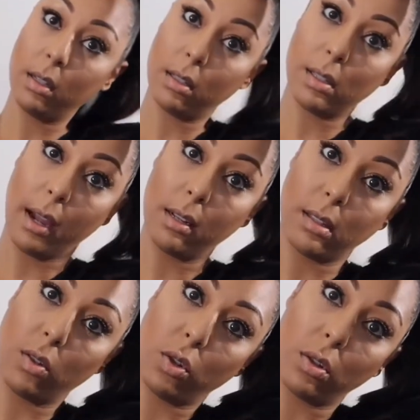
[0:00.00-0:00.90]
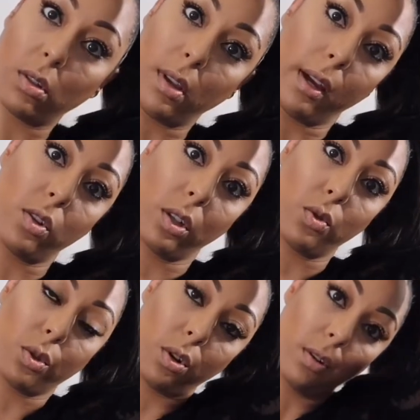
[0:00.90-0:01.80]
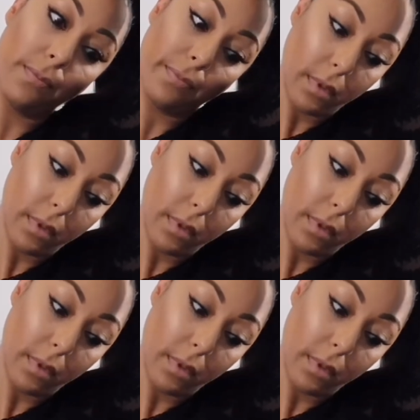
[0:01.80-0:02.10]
Design Essentials Edge Control.